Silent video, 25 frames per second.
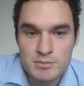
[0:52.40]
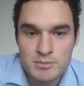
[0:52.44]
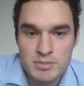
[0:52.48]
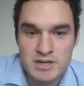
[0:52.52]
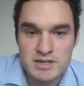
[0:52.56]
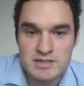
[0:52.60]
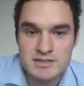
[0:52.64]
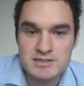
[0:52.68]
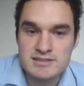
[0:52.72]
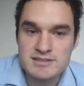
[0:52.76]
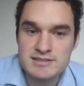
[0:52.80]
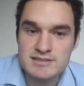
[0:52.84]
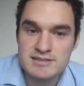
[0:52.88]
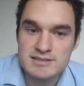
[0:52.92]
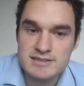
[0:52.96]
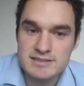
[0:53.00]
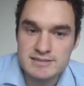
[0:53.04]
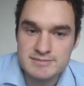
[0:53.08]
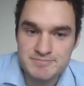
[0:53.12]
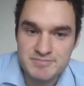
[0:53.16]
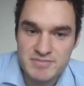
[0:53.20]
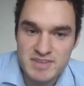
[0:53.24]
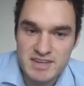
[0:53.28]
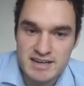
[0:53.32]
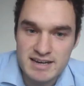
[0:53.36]
But
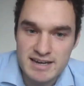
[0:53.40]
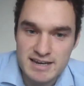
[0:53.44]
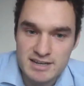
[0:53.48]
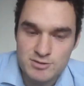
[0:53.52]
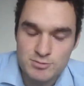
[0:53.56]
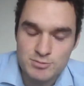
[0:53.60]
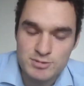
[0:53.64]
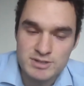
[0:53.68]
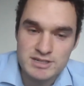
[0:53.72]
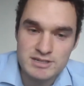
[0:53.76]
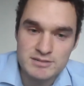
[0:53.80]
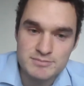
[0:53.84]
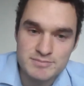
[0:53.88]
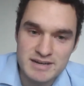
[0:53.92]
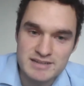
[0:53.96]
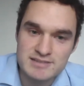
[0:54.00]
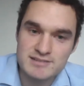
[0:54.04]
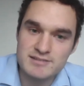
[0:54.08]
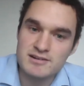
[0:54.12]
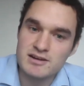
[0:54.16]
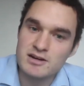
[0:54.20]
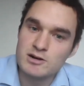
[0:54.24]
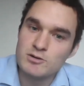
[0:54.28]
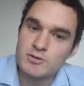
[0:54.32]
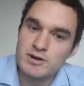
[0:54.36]
as we
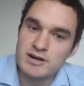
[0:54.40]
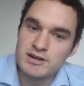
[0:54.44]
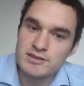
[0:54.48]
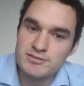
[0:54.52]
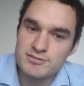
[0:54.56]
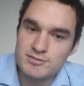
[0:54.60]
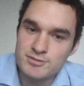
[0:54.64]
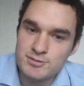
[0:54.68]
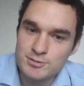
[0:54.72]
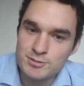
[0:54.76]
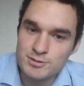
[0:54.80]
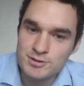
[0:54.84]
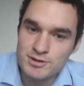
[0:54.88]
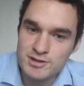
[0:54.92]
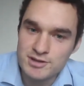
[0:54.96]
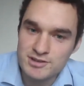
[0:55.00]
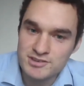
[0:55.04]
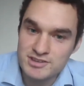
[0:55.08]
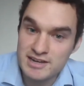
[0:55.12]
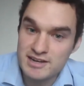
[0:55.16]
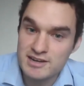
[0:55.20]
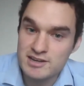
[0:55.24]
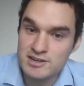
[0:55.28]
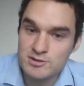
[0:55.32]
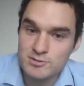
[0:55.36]
battle our way through the
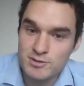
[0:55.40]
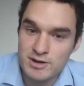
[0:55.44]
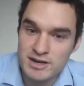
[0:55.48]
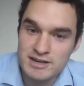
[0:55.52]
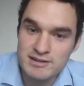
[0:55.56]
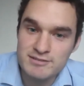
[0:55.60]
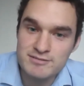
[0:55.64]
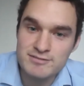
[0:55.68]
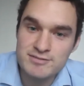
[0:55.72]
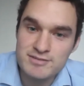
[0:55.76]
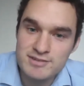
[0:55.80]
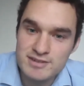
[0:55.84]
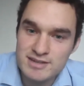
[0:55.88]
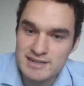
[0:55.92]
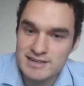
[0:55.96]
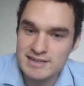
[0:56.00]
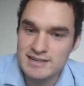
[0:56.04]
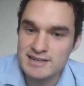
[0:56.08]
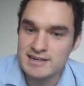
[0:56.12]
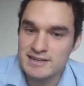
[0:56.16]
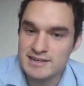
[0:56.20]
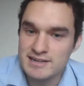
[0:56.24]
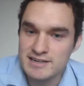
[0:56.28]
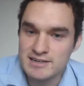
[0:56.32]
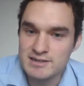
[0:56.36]
second wave,
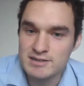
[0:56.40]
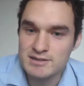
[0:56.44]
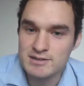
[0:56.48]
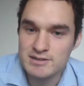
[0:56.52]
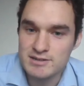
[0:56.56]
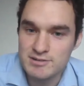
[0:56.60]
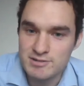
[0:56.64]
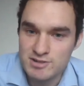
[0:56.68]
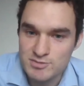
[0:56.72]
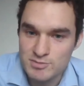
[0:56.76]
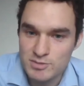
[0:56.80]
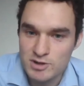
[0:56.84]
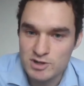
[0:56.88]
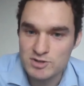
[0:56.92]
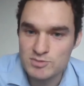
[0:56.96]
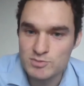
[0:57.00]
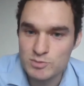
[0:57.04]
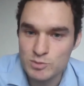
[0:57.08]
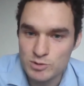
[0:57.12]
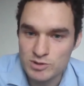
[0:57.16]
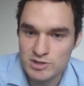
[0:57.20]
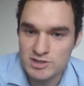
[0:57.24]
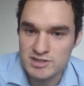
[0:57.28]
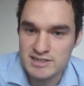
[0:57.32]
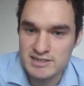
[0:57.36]
clearly there is much
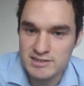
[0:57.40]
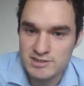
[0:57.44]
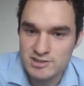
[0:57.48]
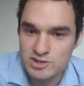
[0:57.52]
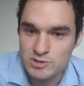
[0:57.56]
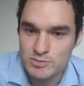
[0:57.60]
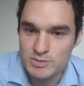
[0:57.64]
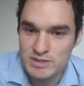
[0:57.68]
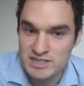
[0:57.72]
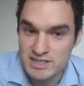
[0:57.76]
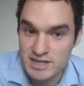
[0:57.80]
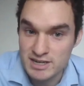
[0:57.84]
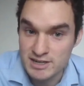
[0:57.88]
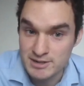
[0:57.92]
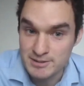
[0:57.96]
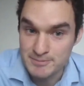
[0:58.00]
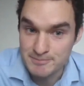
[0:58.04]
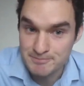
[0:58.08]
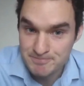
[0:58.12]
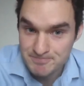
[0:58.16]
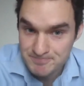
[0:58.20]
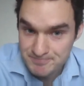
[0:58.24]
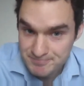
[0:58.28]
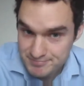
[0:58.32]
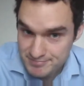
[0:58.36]
more that needs to be
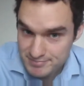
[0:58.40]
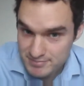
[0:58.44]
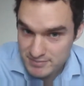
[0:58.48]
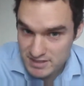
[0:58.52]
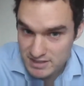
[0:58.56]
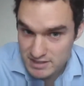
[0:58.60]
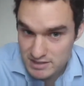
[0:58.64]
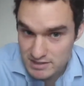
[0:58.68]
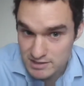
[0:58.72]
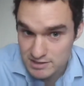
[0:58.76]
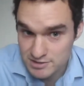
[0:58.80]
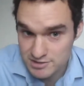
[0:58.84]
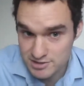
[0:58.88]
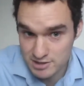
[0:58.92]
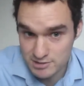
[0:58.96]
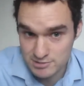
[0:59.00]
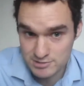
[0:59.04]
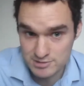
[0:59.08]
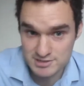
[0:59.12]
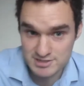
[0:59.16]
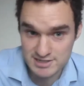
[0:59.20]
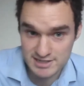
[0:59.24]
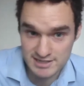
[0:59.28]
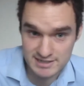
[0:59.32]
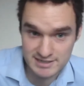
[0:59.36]
done. So
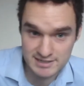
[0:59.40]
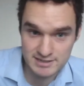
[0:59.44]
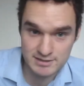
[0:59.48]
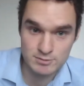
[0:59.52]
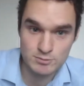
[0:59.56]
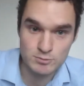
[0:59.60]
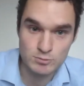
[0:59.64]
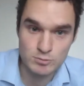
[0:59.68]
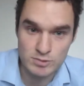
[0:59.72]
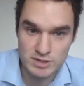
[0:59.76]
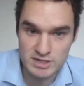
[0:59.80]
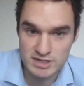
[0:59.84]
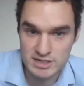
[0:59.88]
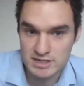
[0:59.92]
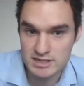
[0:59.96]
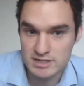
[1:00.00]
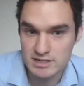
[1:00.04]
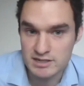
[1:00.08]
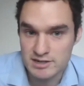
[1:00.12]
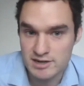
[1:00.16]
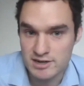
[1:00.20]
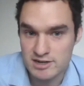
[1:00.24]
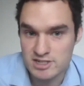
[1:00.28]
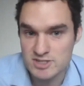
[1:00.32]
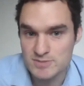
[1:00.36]
today we
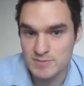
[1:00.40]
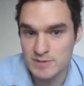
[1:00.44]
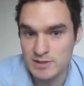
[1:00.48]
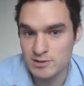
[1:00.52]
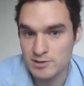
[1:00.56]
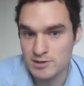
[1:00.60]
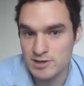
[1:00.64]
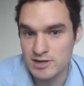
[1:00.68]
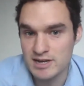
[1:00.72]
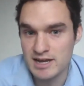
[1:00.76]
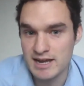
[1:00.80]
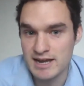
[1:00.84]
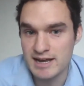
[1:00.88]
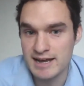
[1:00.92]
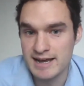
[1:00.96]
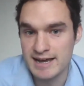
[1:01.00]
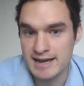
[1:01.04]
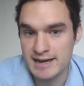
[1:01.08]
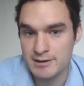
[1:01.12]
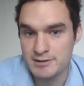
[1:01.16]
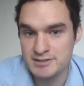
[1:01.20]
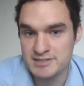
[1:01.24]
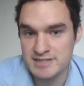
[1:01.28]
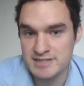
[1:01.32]
are going to be looking at how